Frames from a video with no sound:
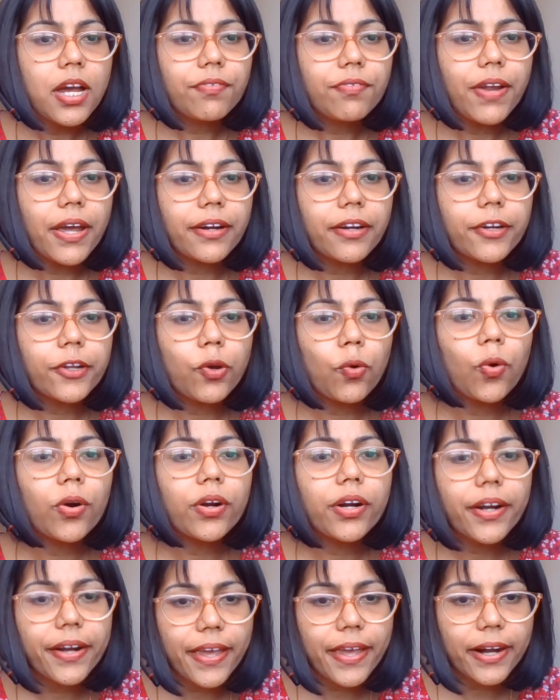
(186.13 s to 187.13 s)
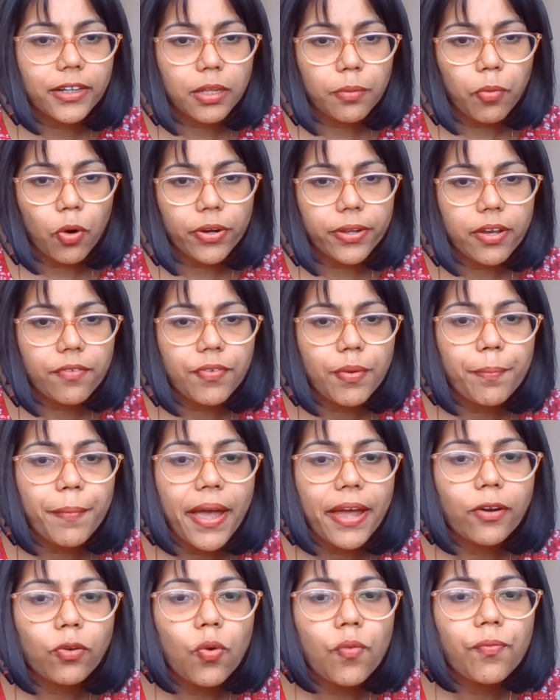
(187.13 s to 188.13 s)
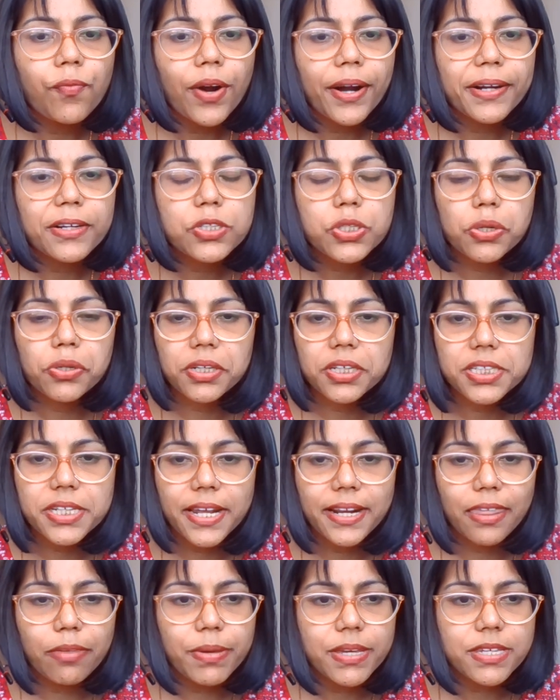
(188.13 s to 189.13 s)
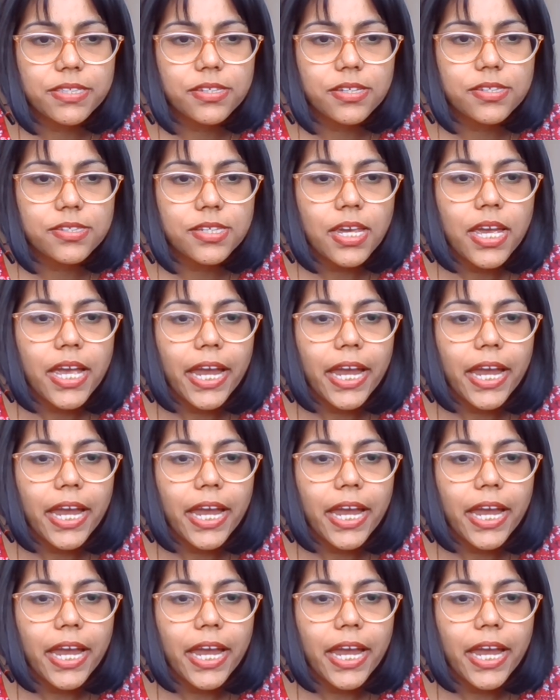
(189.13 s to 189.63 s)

Flanery already had the body of a man who fights on a daily basis.